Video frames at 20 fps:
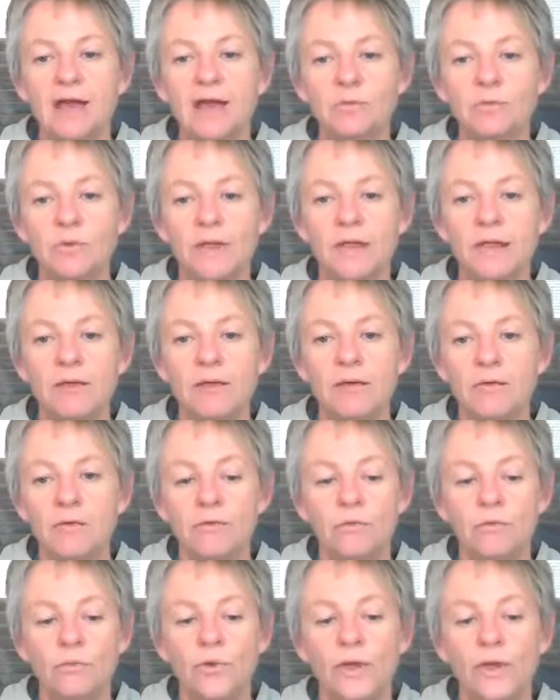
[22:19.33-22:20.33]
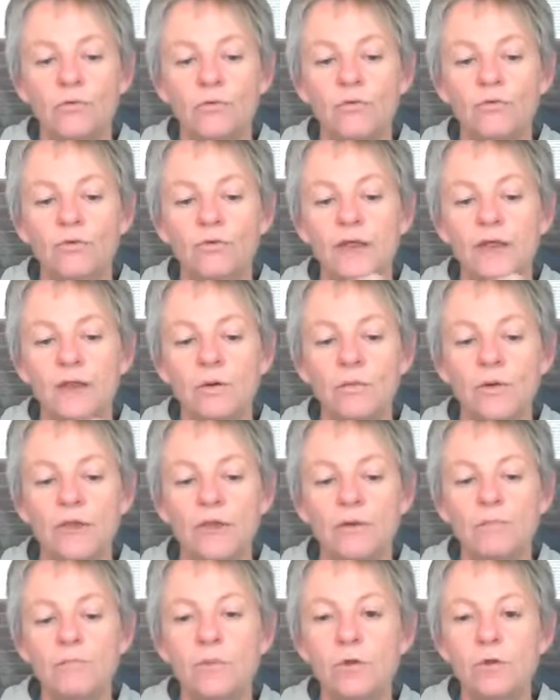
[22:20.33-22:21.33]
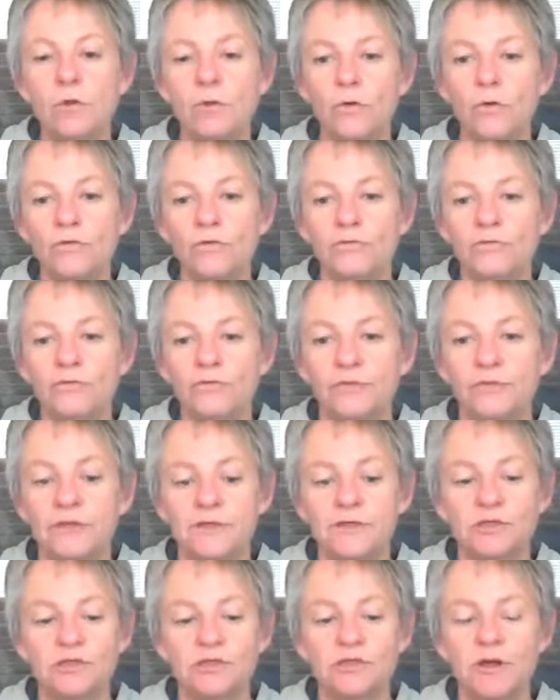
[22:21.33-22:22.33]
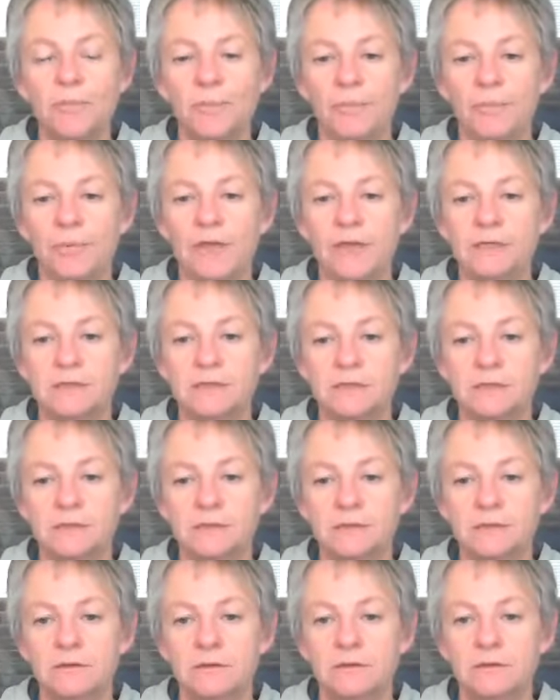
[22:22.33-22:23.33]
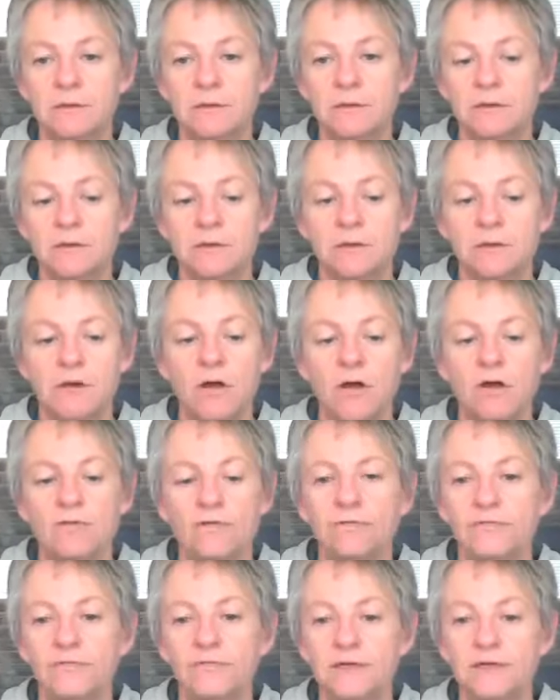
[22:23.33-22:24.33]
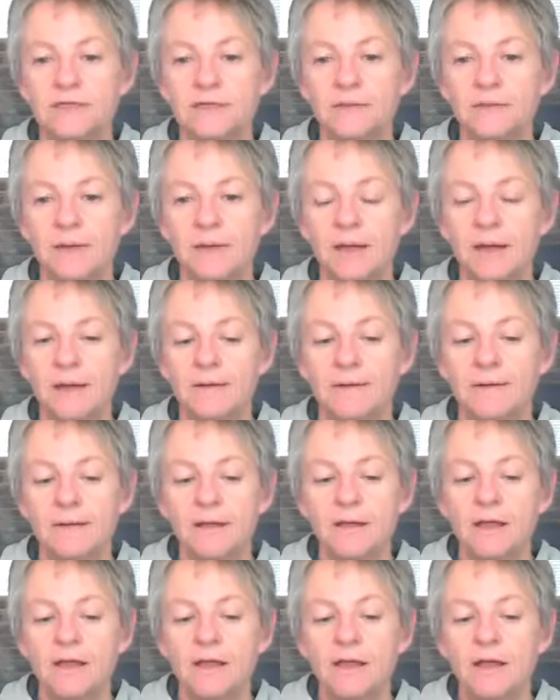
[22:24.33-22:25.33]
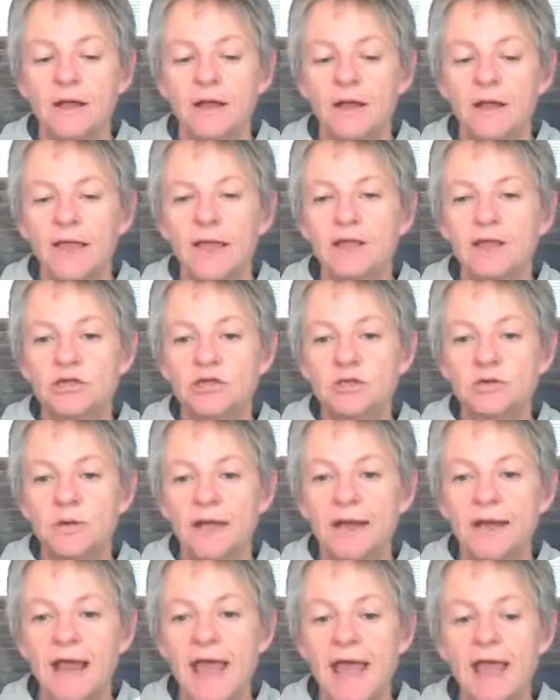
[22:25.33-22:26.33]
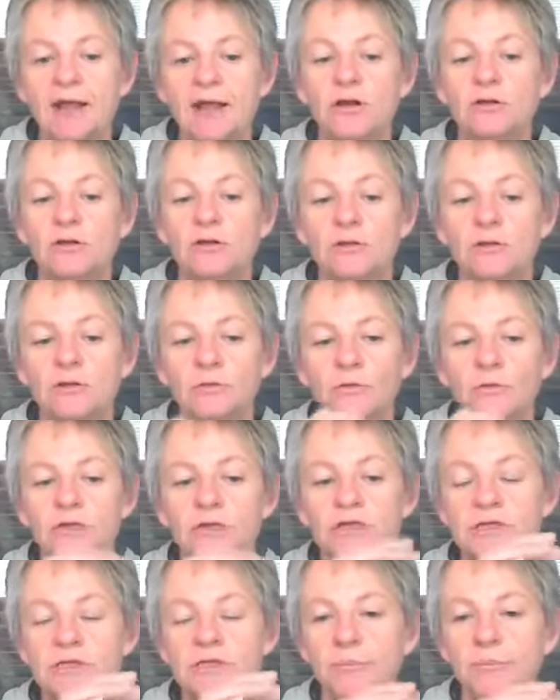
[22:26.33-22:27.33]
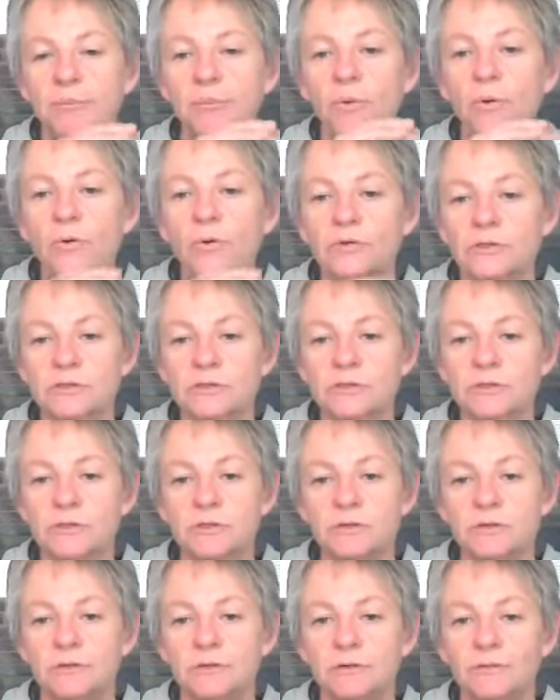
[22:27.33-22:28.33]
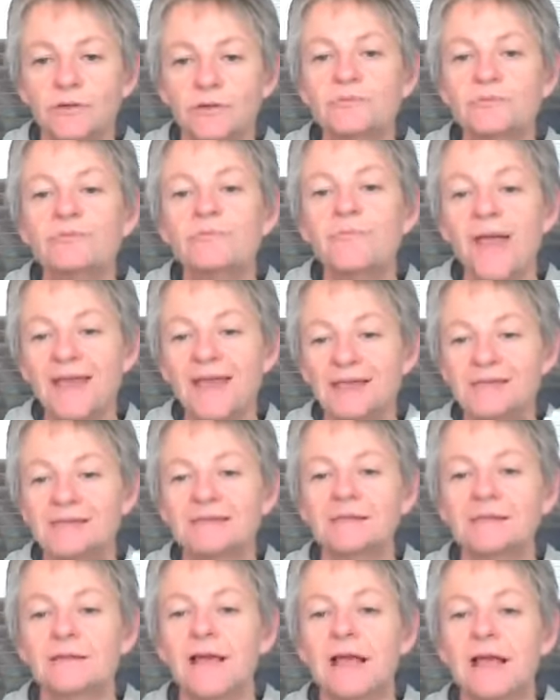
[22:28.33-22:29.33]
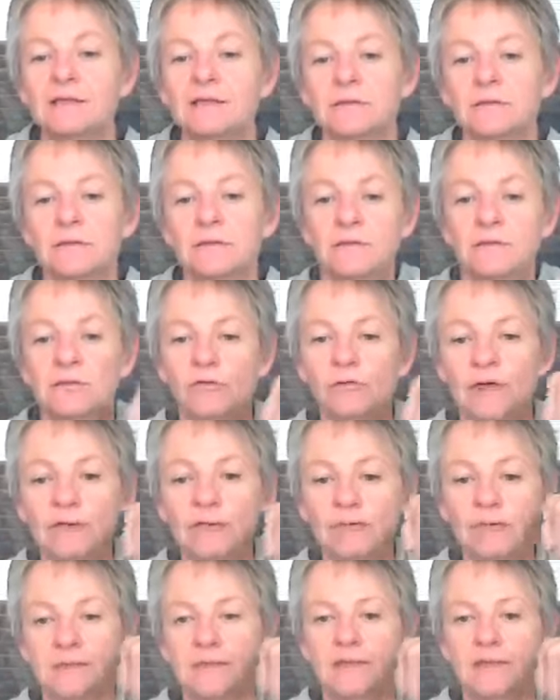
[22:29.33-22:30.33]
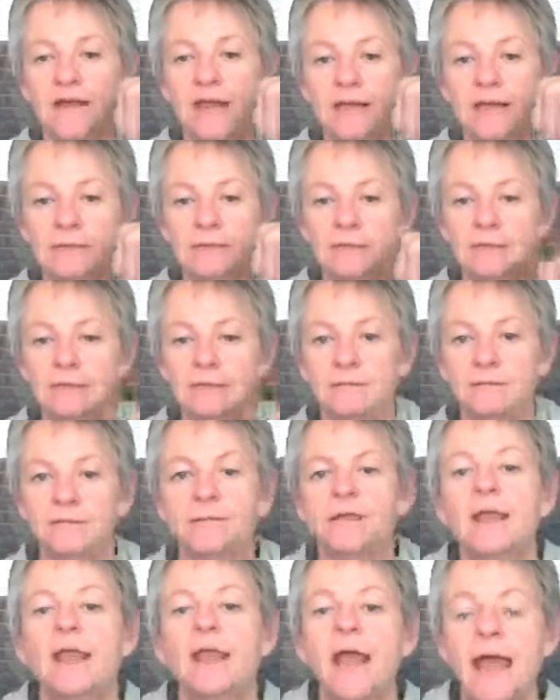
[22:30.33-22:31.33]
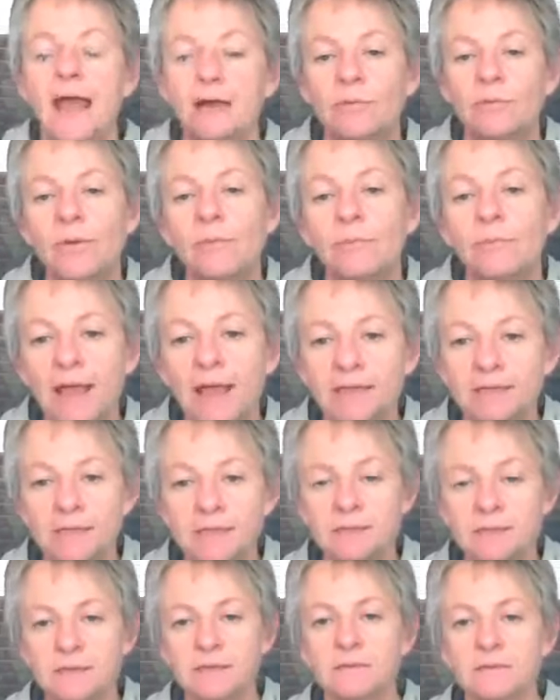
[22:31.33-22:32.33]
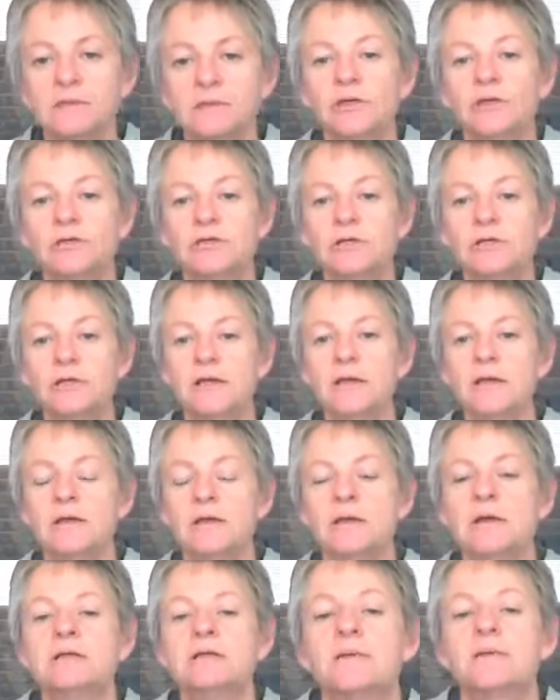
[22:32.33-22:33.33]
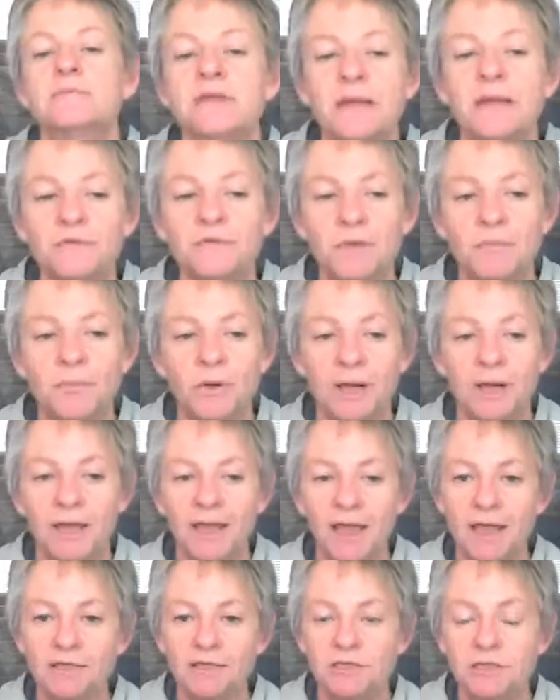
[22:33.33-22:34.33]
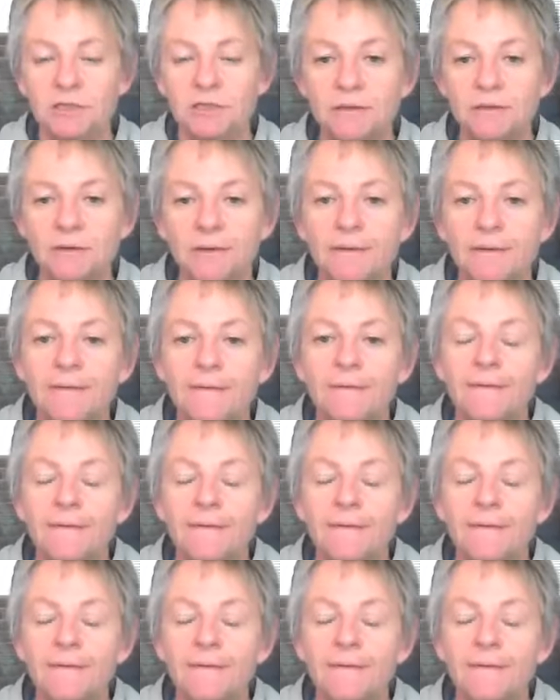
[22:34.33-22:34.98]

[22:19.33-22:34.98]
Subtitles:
and we move this top piece of the tibia into an angle which makes that thrust less. And we plate it usually. Sometimes we put a cage in.